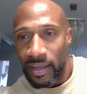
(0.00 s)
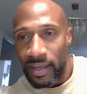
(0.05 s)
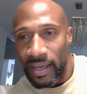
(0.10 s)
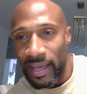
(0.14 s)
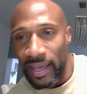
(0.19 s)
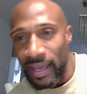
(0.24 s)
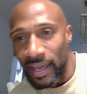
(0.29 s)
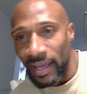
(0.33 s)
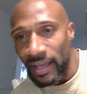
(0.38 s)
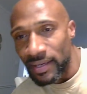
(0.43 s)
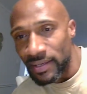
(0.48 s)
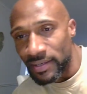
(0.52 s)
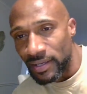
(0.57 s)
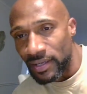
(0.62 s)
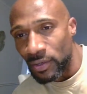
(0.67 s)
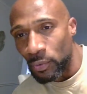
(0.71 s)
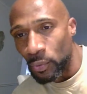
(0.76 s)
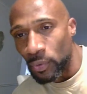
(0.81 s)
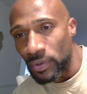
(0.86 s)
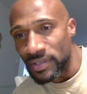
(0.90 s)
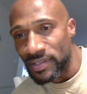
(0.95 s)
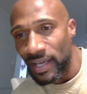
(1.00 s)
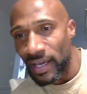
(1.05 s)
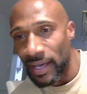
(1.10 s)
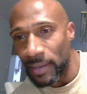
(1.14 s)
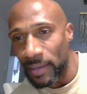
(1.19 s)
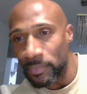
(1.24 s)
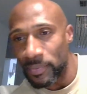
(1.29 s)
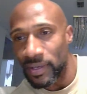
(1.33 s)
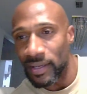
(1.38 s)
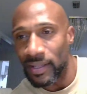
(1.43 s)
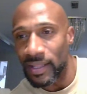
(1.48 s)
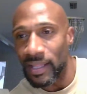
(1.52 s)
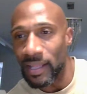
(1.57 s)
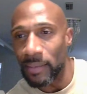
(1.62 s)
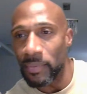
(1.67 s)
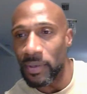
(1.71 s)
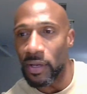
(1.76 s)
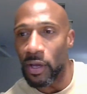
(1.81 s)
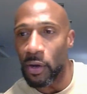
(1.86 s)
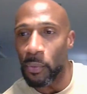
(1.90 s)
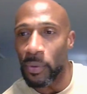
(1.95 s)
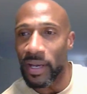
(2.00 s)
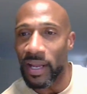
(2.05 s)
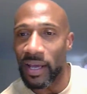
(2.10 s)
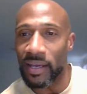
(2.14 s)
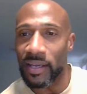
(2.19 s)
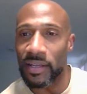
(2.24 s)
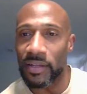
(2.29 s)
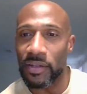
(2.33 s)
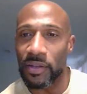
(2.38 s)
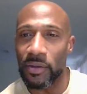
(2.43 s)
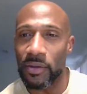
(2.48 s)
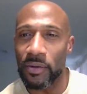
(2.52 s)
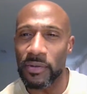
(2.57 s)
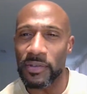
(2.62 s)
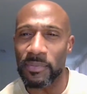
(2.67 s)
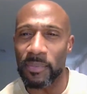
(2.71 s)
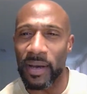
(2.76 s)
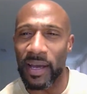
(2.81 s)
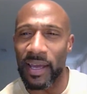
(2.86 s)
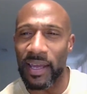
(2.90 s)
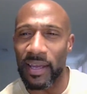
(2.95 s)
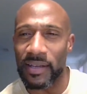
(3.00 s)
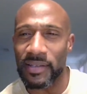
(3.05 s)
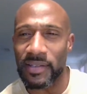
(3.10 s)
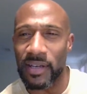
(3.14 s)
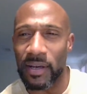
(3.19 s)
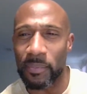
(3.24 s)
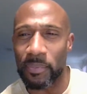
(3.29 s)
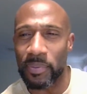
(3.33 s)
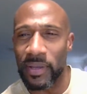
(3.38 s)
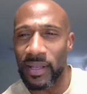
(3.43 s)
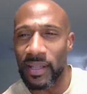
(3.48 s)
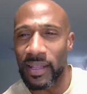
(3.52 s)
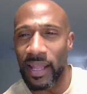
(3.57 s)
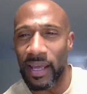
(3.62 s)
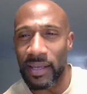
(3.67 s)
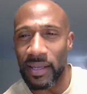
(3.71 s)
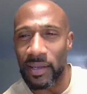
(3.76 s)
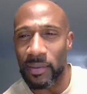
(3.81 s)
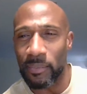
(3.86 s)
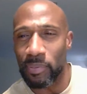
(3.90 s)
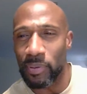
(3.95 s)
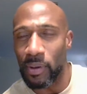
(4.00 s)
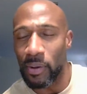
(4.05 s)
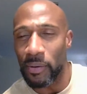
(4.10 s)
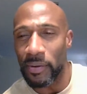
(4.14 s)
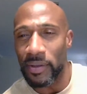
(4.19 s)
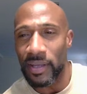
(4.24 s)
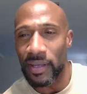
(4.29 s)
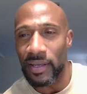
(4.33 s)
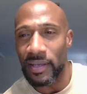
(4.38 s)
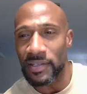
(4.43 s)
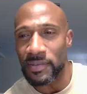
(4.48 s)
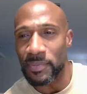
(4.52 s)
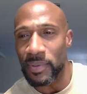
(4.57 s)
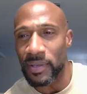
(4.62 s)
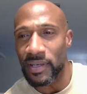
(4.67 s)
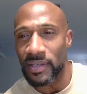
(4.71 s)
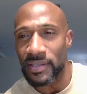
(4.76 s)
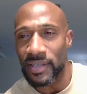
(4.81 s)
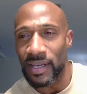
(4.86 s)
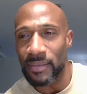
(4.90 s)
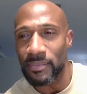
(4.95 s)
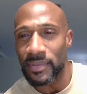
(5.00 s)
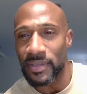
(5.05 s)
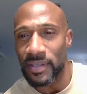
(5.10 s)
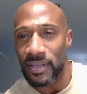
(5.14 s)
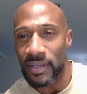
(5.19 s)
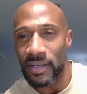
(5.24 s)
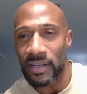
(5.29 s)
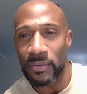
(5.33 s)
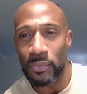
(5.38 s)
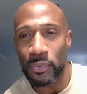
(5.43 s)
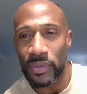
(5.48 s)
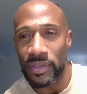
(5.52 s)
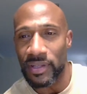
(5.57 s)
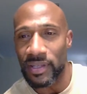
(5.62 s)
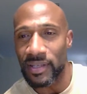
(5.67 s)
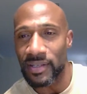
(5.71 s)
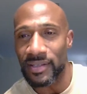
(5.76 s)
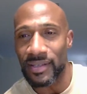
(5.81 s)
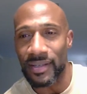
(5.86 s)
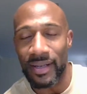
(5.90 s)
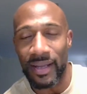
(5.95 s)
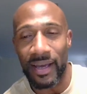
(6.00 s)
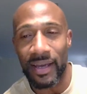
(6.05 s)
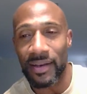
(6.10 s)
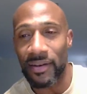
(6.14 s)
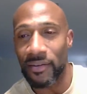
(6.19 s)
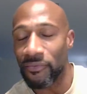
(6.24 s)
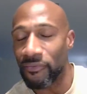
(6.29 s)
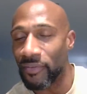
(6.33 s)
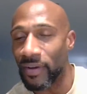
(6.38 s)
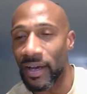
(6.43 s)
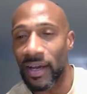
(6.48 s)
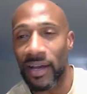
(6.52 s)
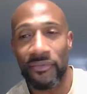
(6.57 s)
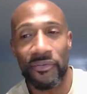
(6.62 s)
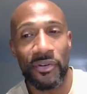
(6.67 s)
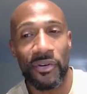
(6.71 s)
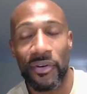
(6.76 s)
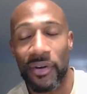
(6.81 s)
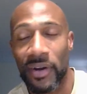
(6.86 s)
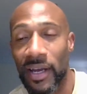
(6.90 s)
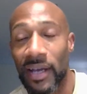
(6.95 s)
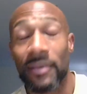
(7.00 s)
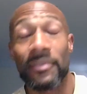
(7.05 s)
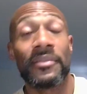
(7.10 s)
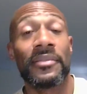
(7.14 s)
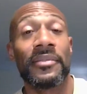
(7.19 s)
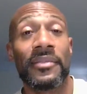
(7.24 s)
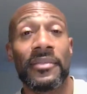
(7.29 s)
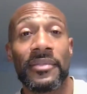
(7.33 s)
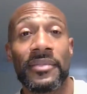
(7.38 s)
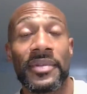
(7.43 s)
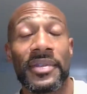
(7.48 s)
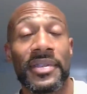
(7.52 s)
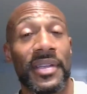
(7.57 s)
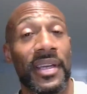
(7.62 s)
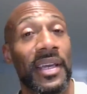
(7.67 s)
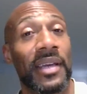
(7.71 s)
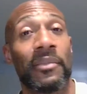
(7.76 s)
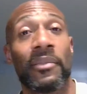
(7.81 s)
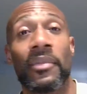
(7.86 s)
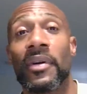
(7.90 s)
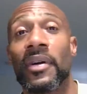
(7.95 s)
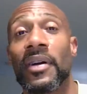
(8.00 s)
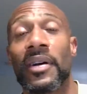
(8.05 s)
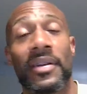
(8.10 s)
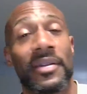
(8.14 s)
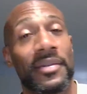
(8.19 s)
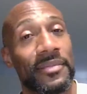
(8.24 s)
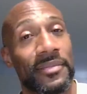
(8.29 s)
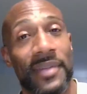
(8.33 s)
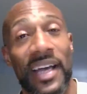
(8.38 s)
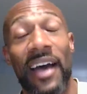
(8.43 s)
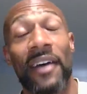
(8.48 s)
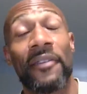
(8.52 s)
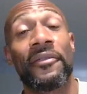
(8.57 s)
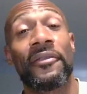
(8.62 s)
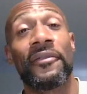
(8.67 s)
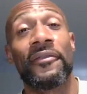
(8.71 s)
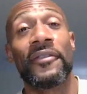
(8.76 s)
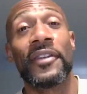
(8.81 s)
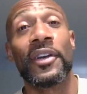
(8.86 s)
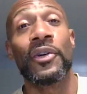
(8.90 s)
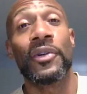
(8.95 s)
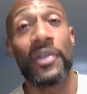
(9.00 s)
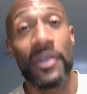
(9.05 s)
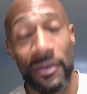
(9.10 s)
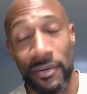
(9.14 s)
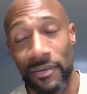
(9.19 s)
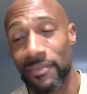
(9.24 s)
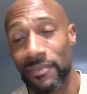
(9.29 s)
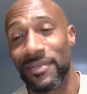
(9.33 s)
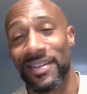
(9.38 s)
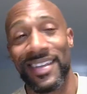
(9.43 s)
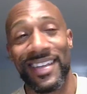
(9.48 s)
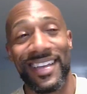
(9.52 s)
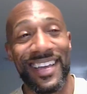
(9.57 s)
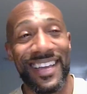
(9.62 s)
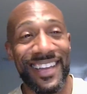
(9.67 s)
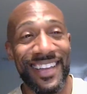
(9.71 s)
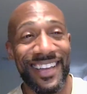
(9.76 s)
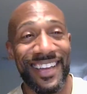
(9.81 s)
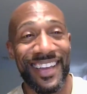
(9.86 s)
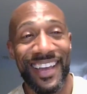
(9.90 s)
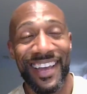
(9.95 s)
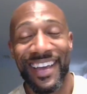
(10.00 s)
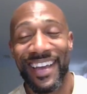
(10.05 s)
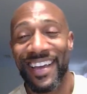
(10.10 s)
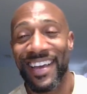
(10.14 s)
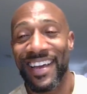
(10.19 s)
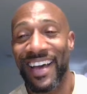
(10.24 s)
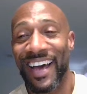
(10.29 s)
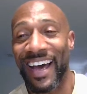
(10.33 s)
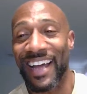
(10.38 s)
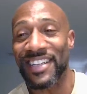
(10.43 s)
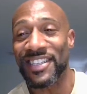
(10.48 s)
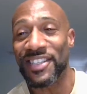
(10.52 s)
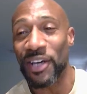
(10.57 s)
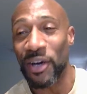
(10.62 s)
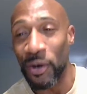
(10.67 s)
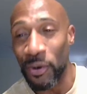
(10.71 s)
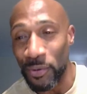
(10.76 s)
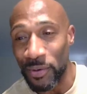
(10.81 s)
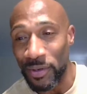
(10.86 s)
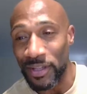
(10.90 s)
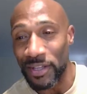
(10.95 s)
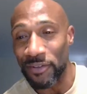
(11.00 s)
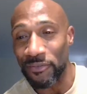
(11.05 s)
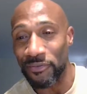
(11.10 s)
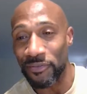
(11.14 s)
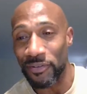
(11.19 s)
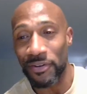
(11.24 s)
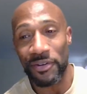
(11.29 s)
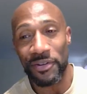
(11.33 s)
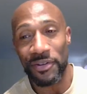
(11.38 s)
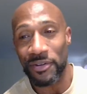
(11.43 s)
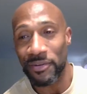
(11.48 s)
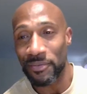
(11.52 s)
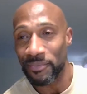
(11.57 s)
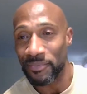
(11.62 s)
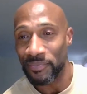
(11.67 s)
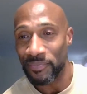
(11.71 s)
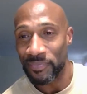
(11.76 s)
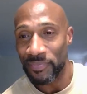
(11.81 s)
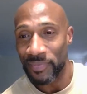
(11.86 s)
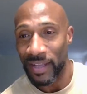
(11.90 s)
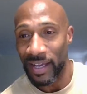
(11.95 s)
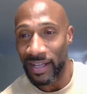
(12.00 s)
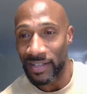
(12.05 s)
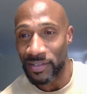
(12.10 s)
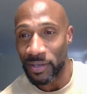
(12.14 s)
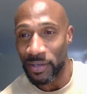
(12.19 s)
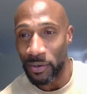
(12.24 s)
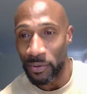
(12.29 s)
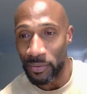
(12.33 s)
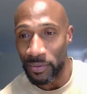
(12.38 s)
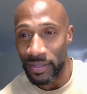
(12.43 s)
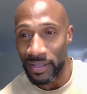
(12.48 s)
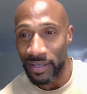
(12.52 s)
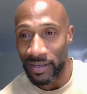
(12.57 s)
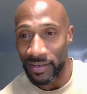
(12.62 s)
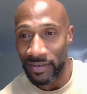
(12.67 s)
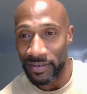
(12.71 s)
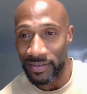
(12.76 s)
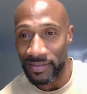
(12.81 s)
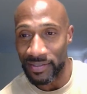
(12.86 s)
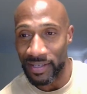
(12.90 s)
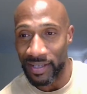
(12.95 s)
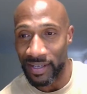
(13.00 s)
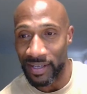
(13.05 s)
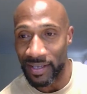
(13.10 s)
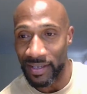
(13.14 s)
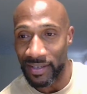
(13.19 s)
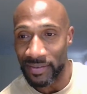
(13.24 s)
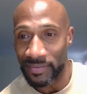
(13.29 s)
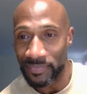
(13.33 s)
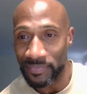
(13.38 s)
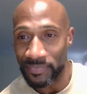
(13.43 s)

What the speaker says: Andy, what's happening? Let me know when I can use my XRP like employees, because I'm done with this 9-to-5 crap. Say, bro, I feel you. I totally feel you. I totally understand.